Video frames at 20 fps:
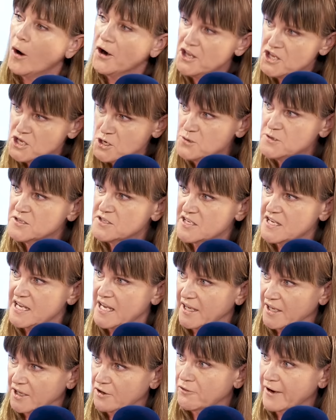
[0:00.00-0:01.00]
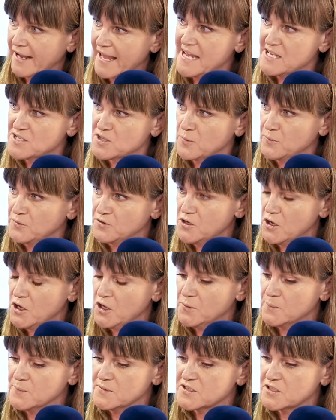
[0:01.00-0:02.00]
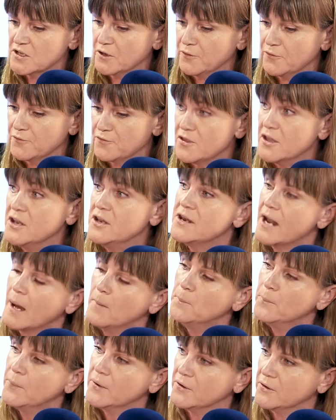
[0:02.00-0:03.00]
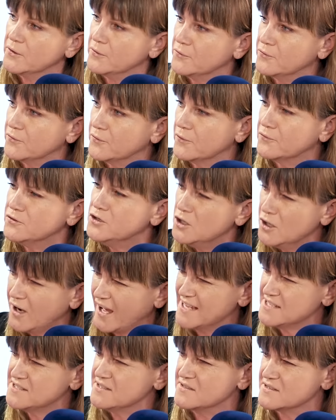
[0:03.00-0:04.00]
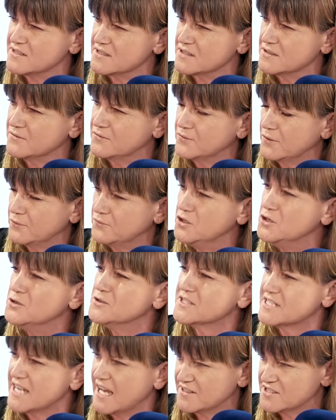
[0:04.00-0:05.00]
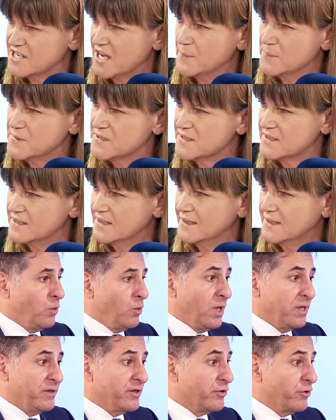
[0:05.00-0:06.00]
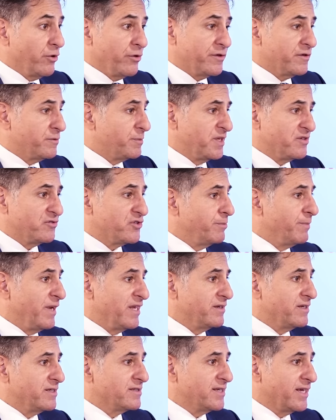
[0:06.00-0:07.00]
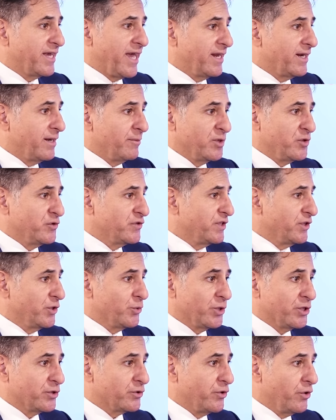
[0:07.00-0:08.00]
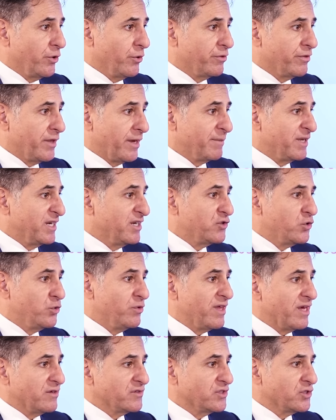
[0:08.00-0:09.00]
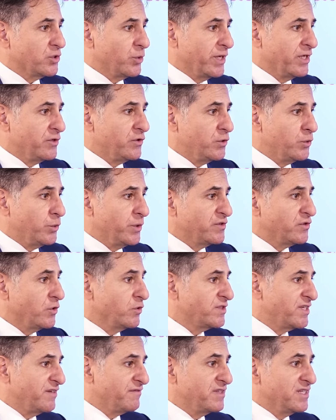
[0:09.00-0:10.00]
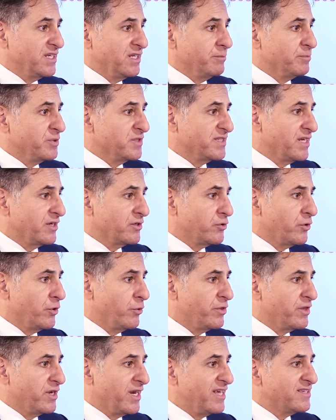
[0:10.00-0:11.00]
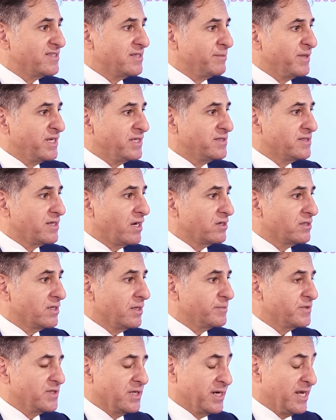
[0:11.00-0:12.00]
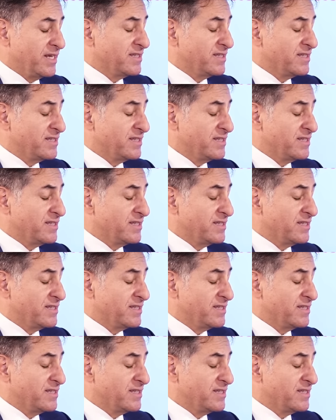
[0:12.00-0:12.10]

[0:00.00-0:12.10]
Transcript: What are you seeing at RAKEZ in terms of the number of new licenses, of new startups? Well, the growth has been tremendous. Again, I'm using the word growth. I mean, in 2022, we saw 17% growth in SME startups and